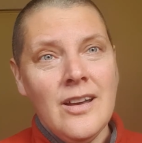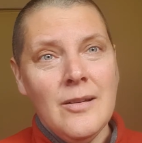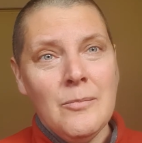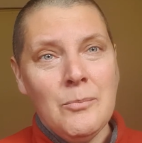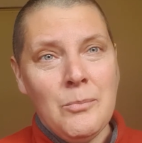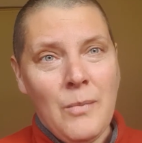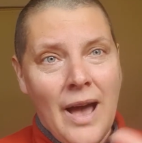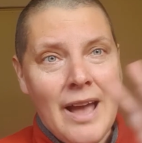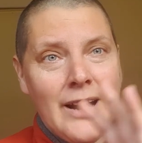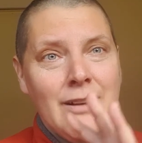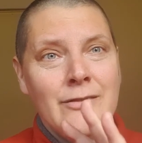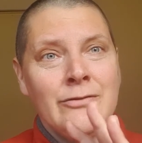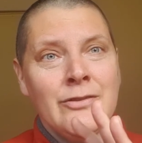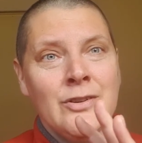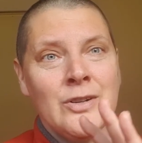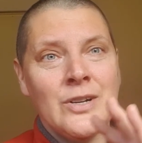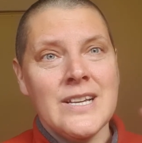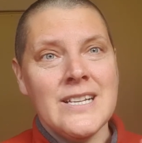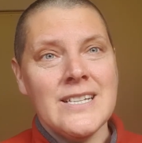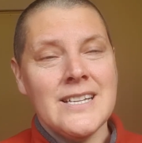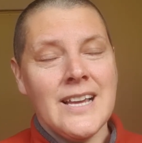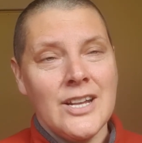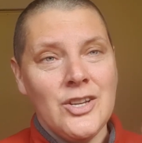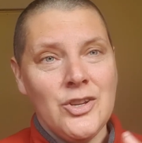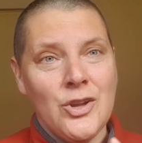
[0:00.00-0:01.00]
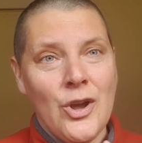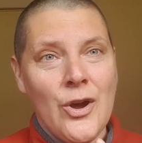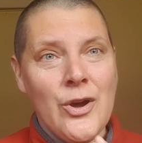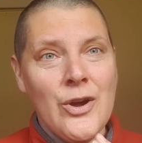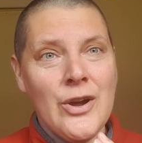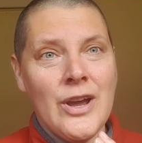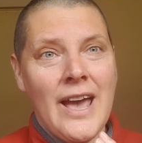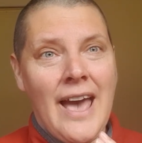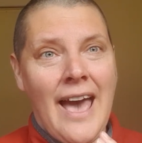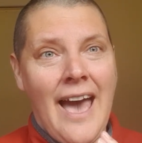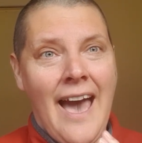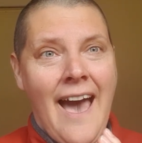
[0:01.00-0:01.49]
mindfulness and
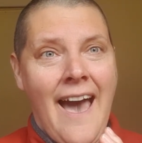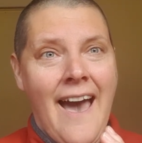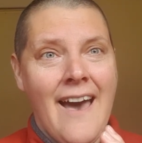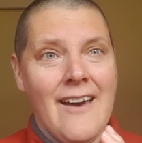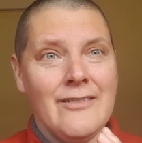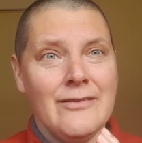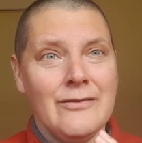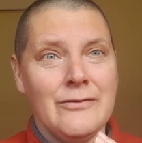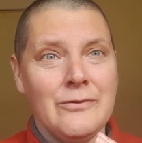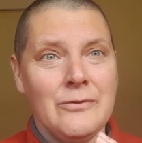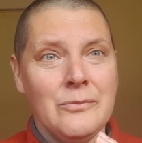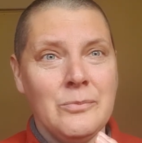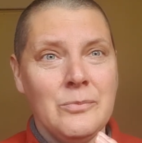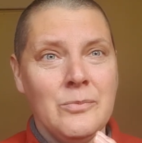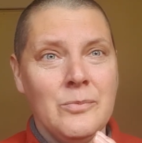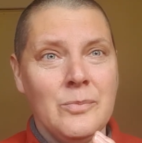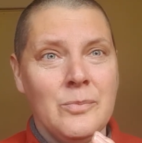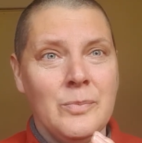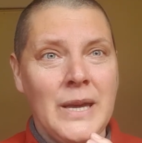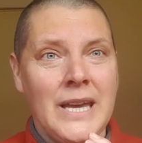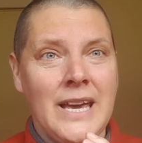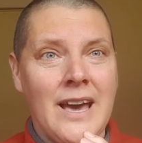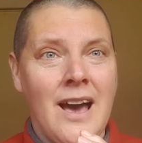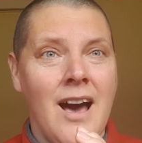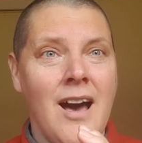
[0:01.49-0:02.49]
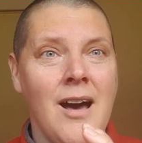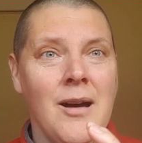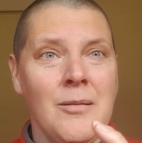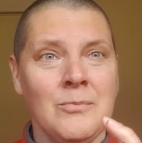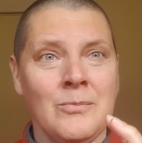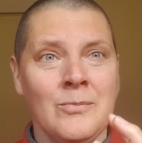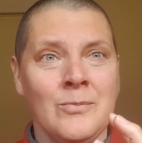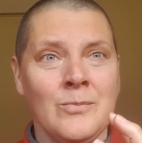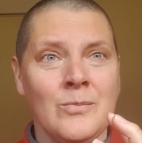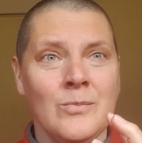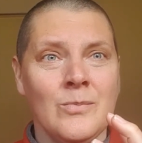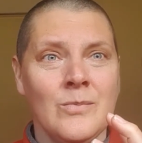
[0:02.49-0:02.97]
yoga have
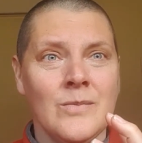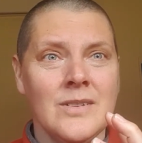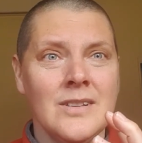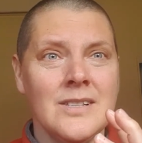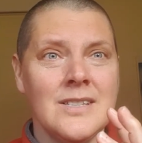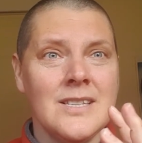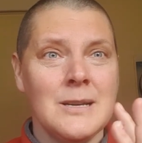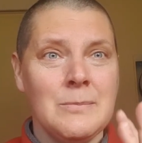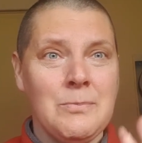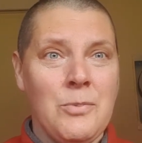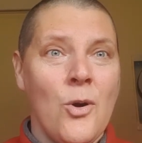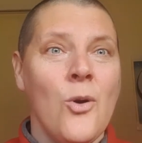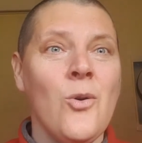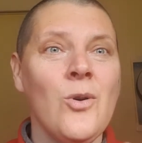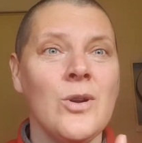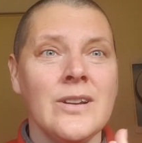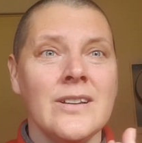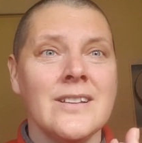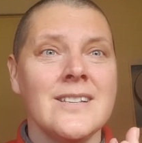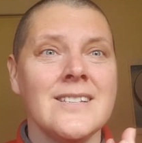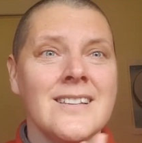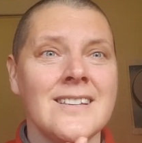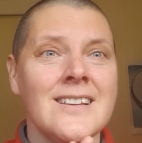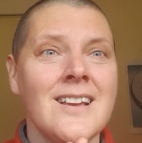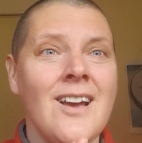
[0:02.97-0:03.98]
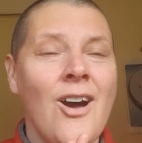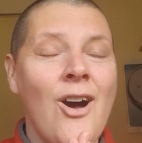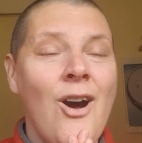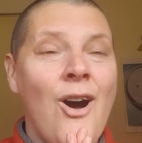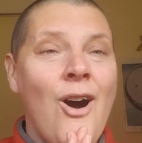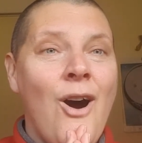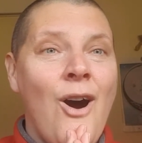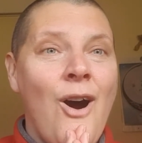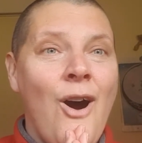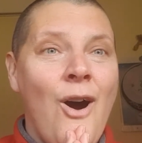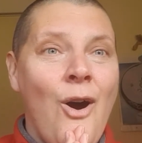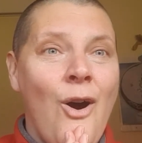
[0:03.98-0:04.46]
become supporters
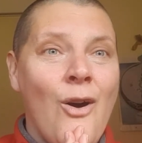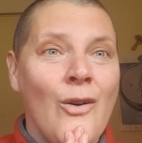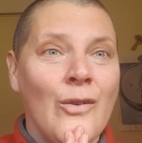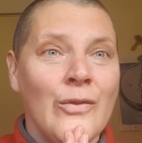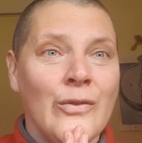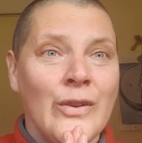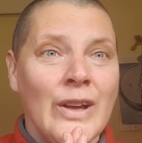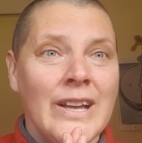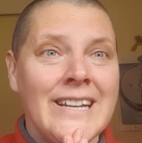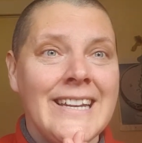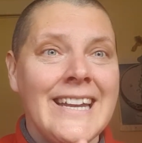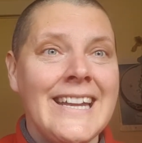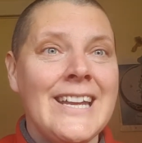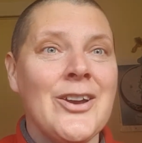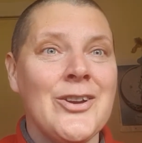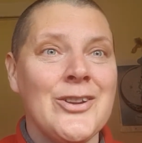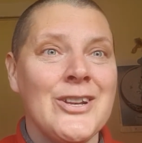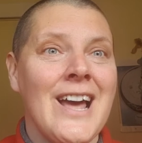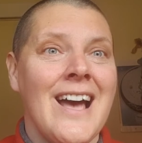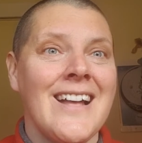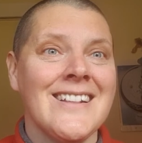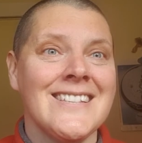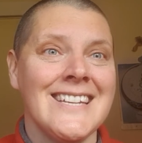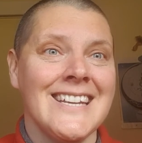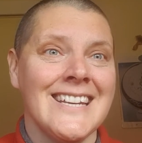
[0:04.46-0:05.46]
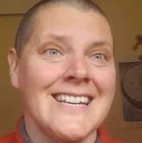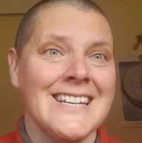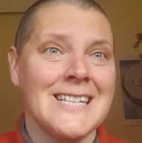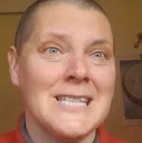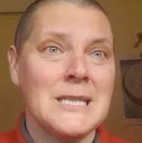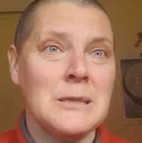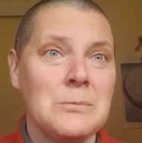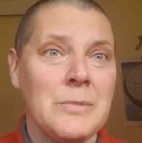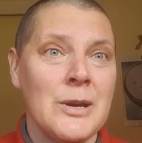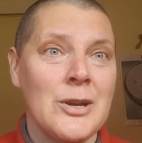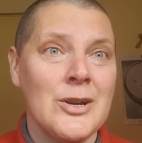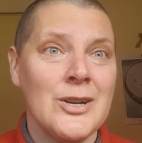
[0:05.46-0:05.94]
of a neo-Nazi
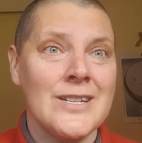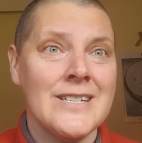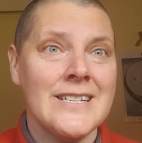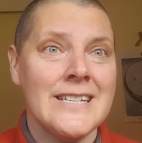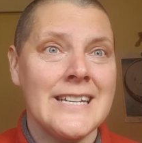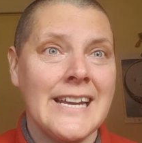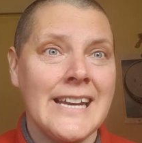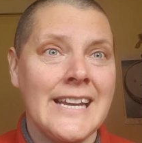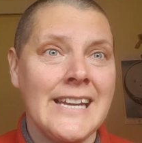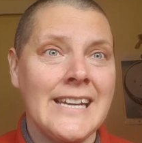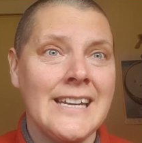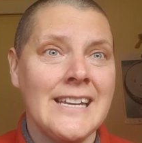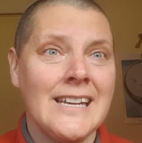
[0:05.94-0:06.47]
conspiracy